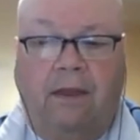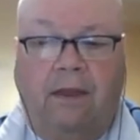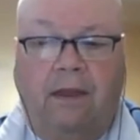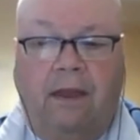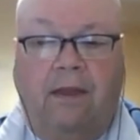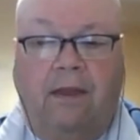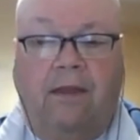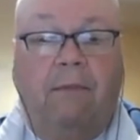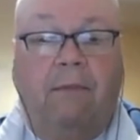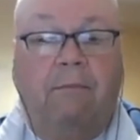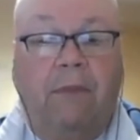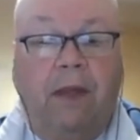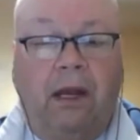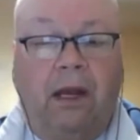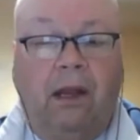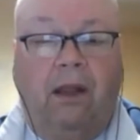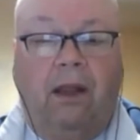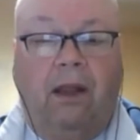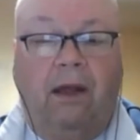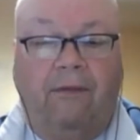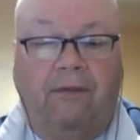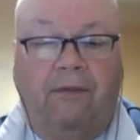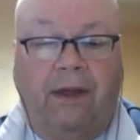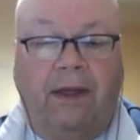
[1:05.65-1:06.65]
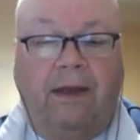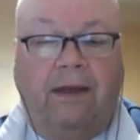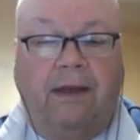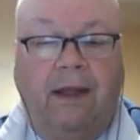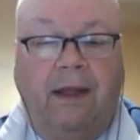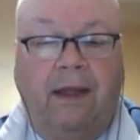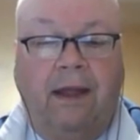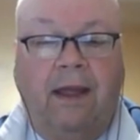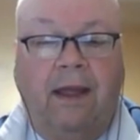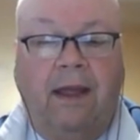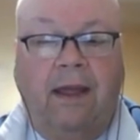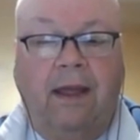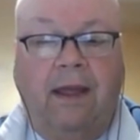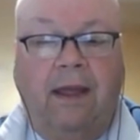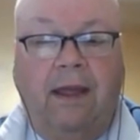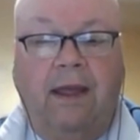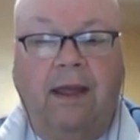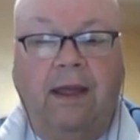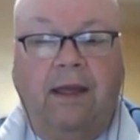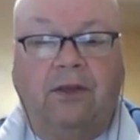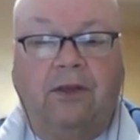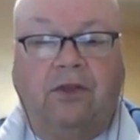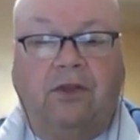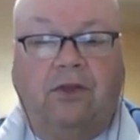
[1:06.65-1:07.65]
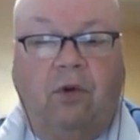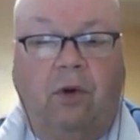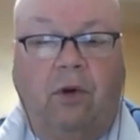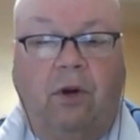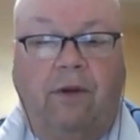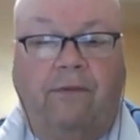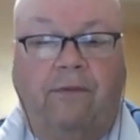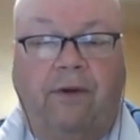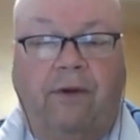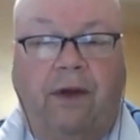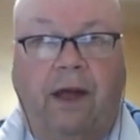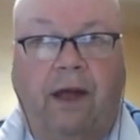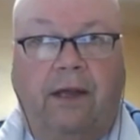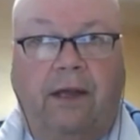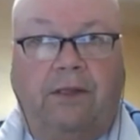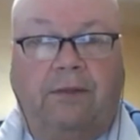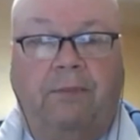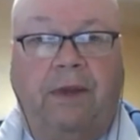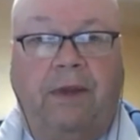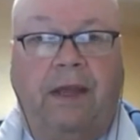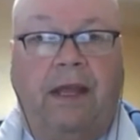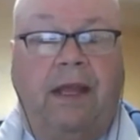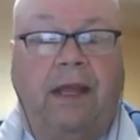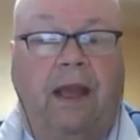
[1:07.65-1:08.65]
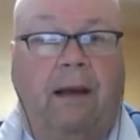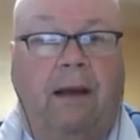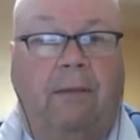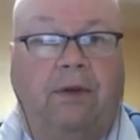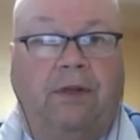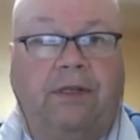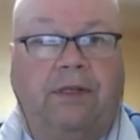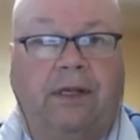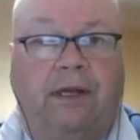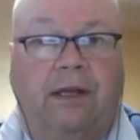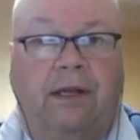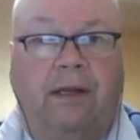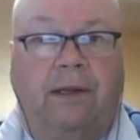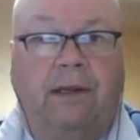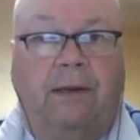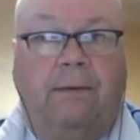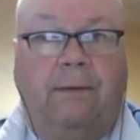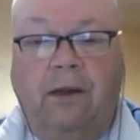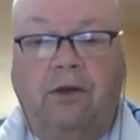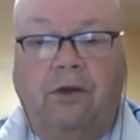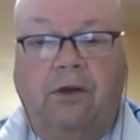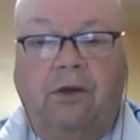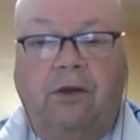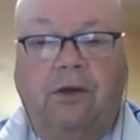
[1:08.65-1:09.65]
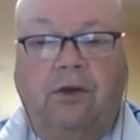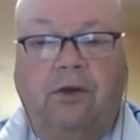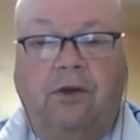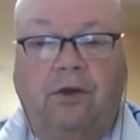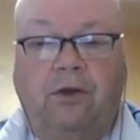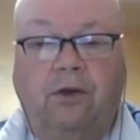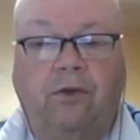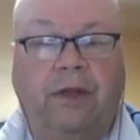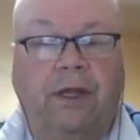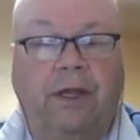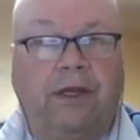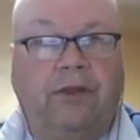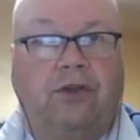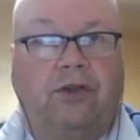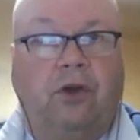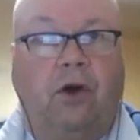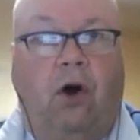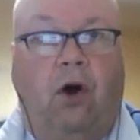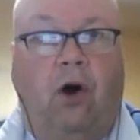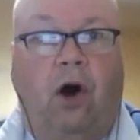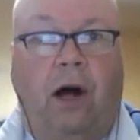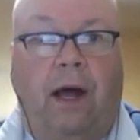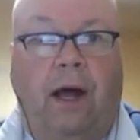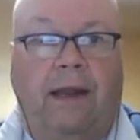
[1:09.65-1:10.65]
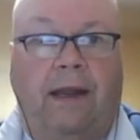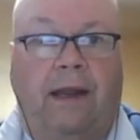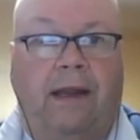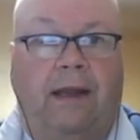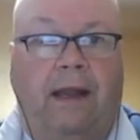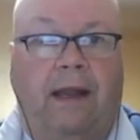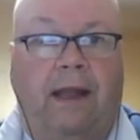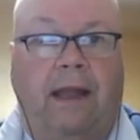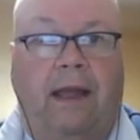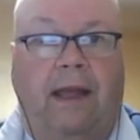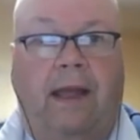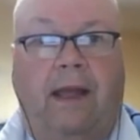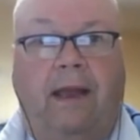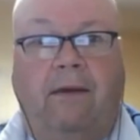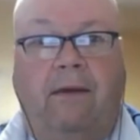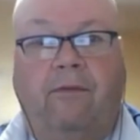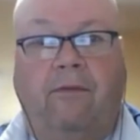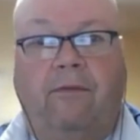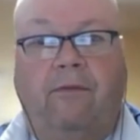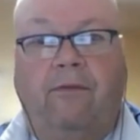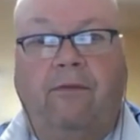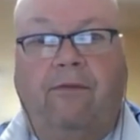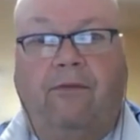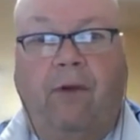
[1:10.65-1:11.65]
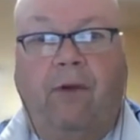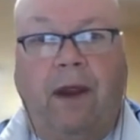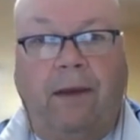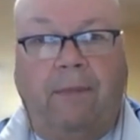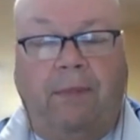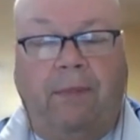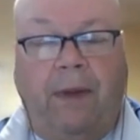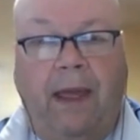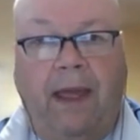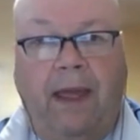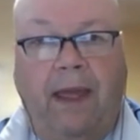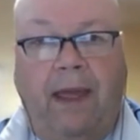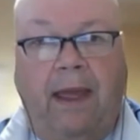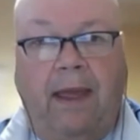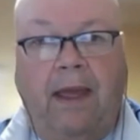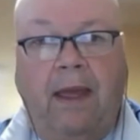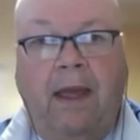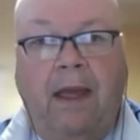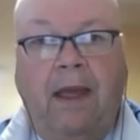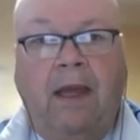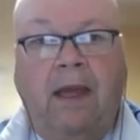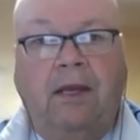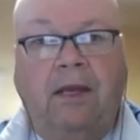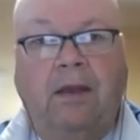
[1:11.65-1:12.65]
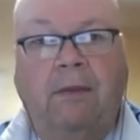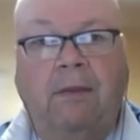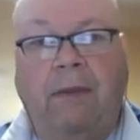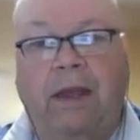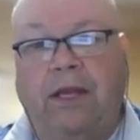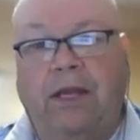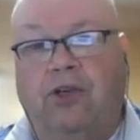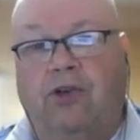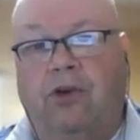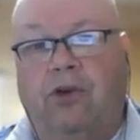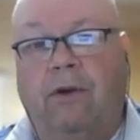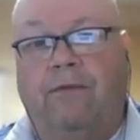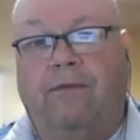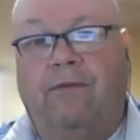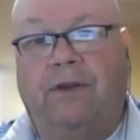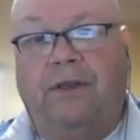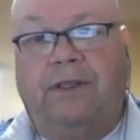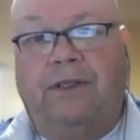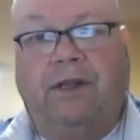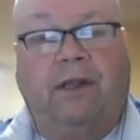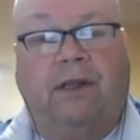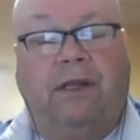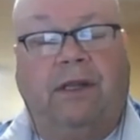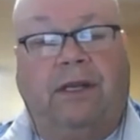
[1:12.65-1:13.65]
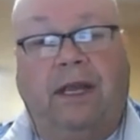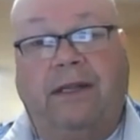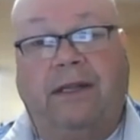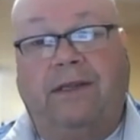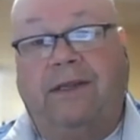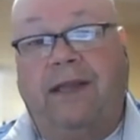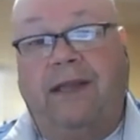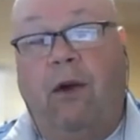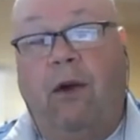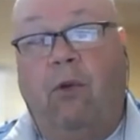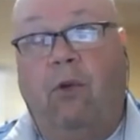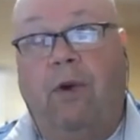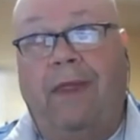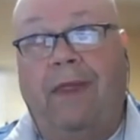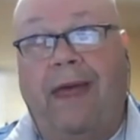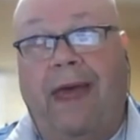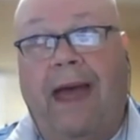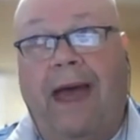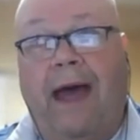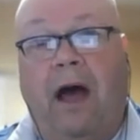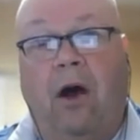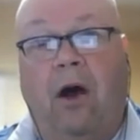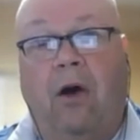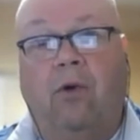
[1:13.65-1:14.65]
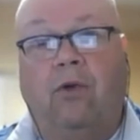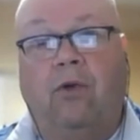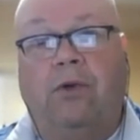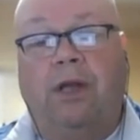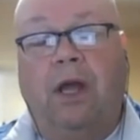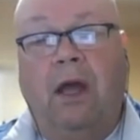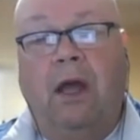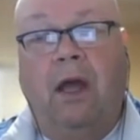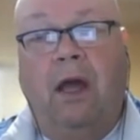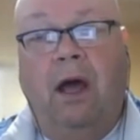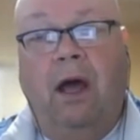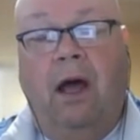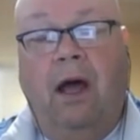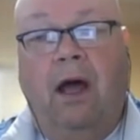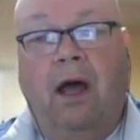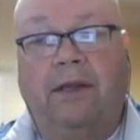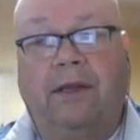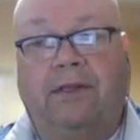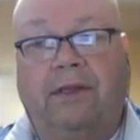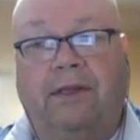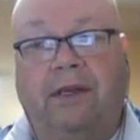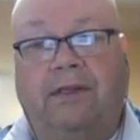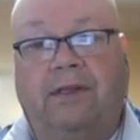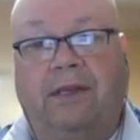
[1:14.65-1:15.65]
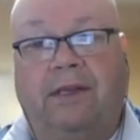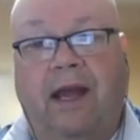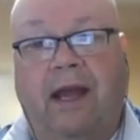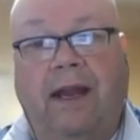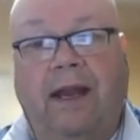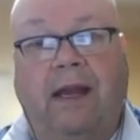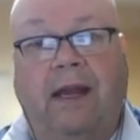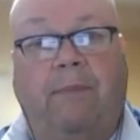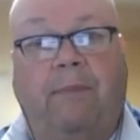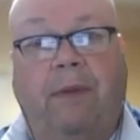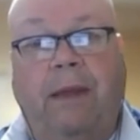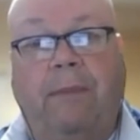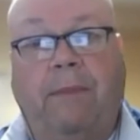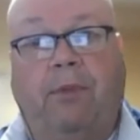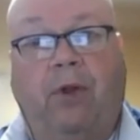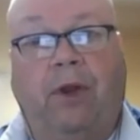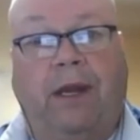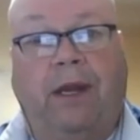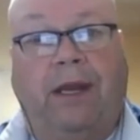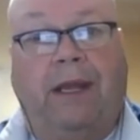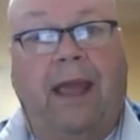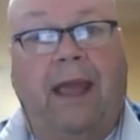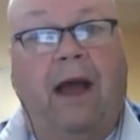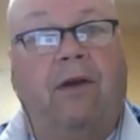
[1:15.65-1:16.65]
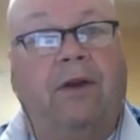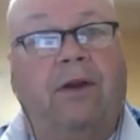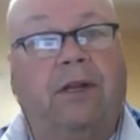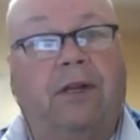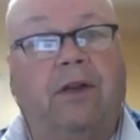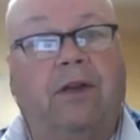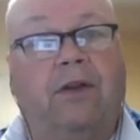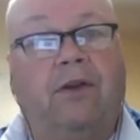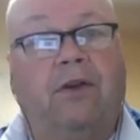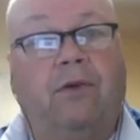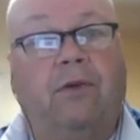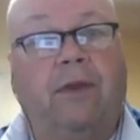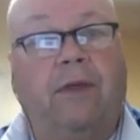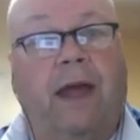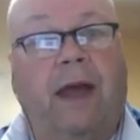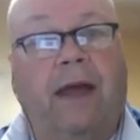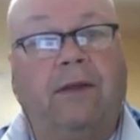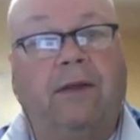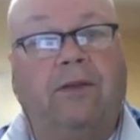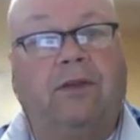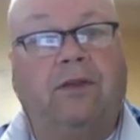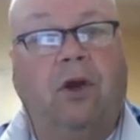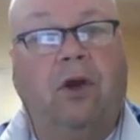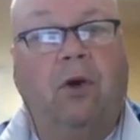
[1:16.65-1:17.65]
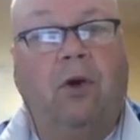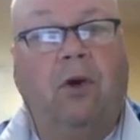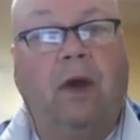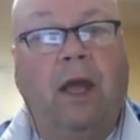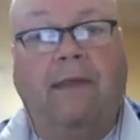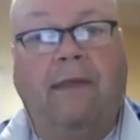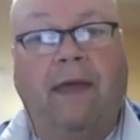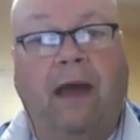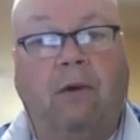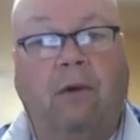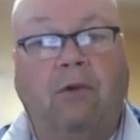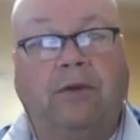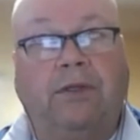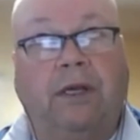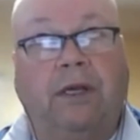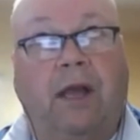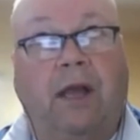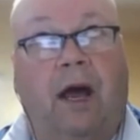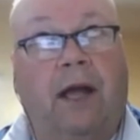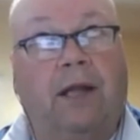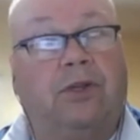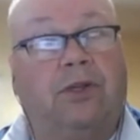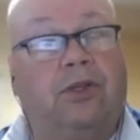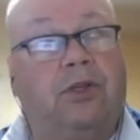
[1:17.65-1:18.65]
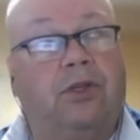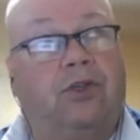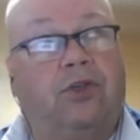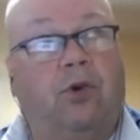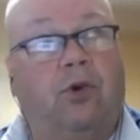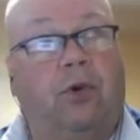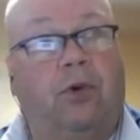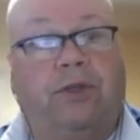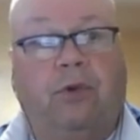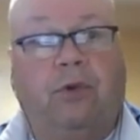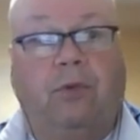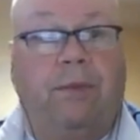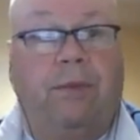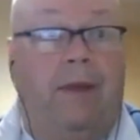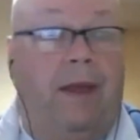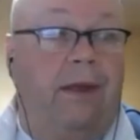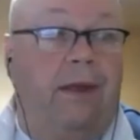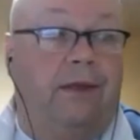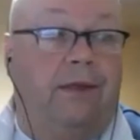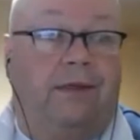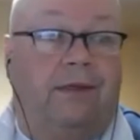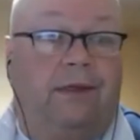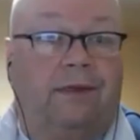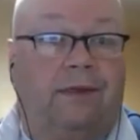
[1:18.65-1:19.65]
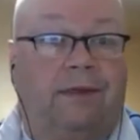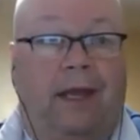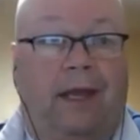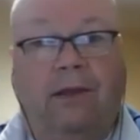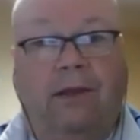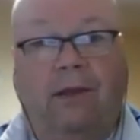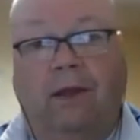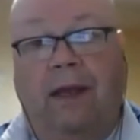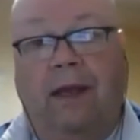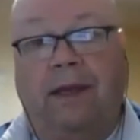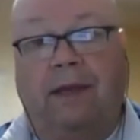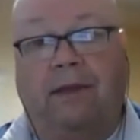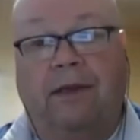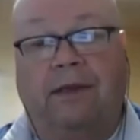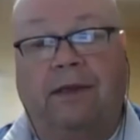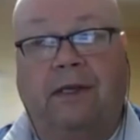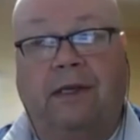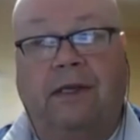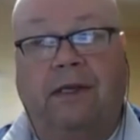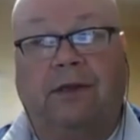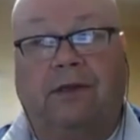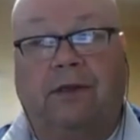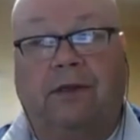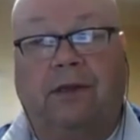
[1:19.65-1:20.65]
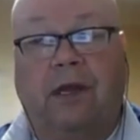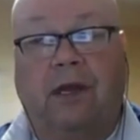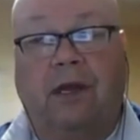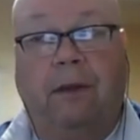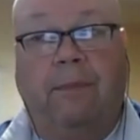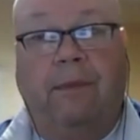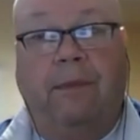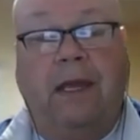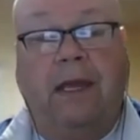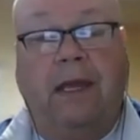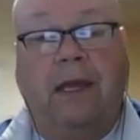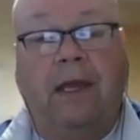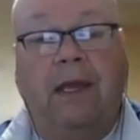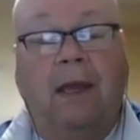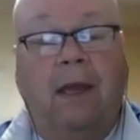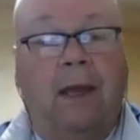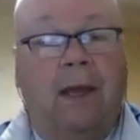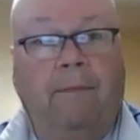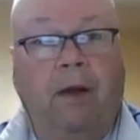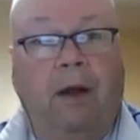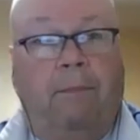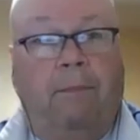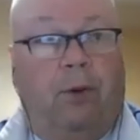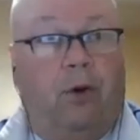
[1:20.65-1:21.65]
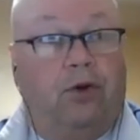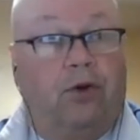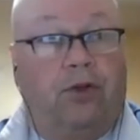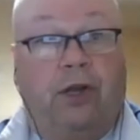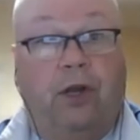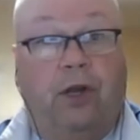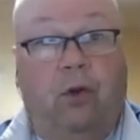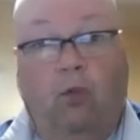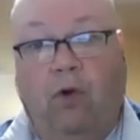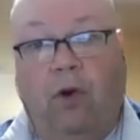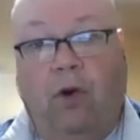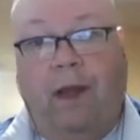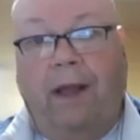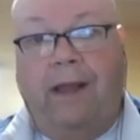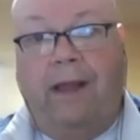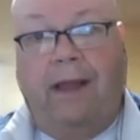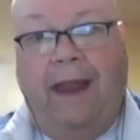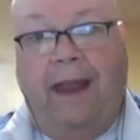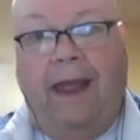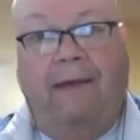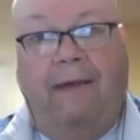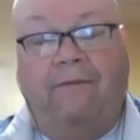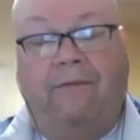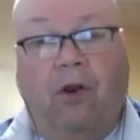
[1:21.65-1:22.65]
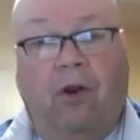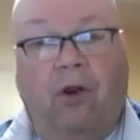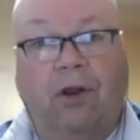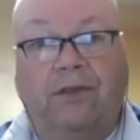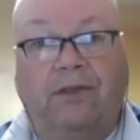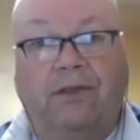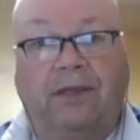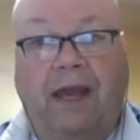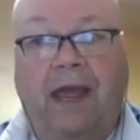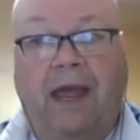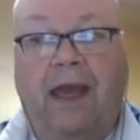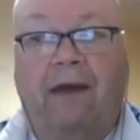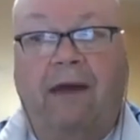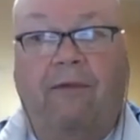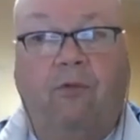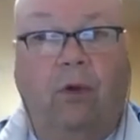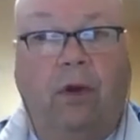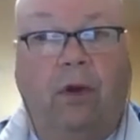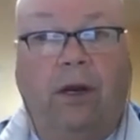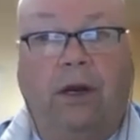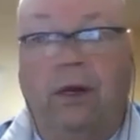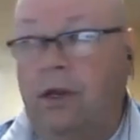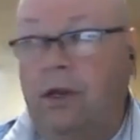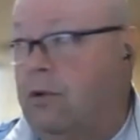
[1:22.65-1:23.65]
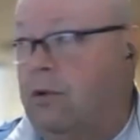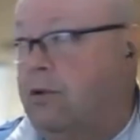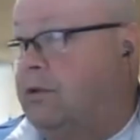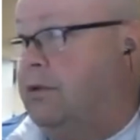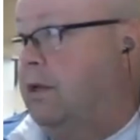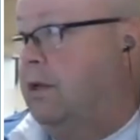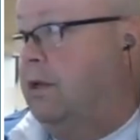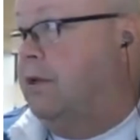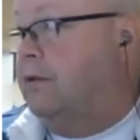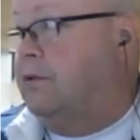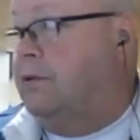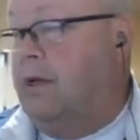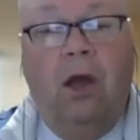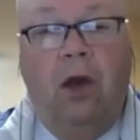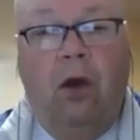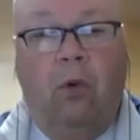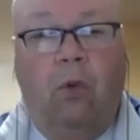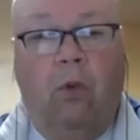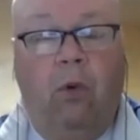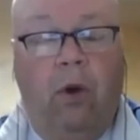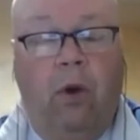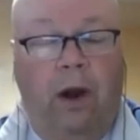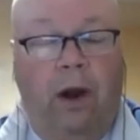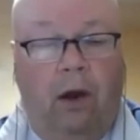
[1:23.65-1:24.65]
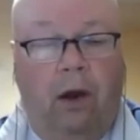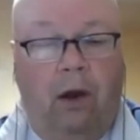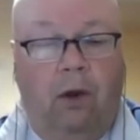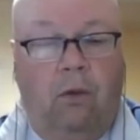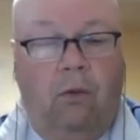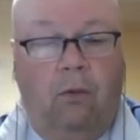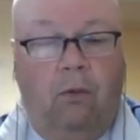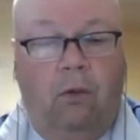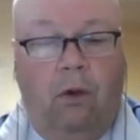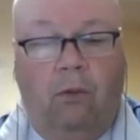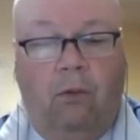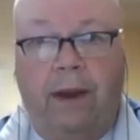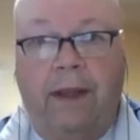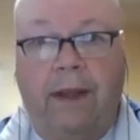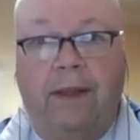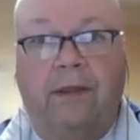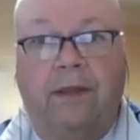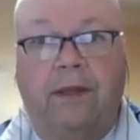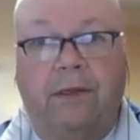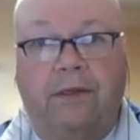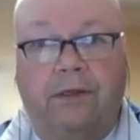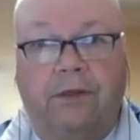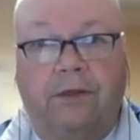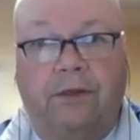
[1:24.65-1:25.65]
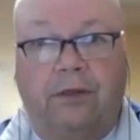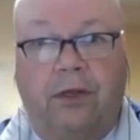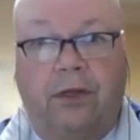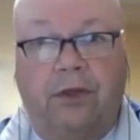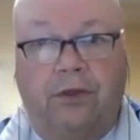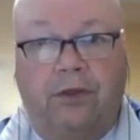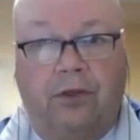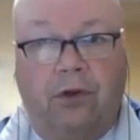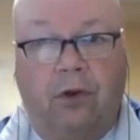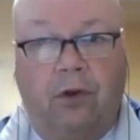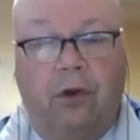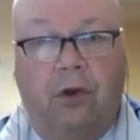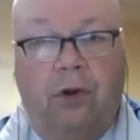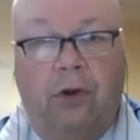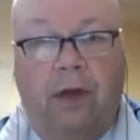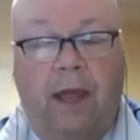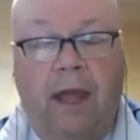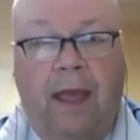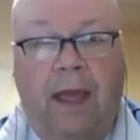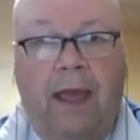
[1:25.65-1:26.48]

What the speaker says: In the middle of it is sort of us being able to do this audit and freight pay to make sure it facilitates that without us assigning people in accounting to do that. So that was a conscious choice that we made. It says, hey, this is going to be a person that we're not going to have here on staff. We're going to use this where RateLinx is concerned.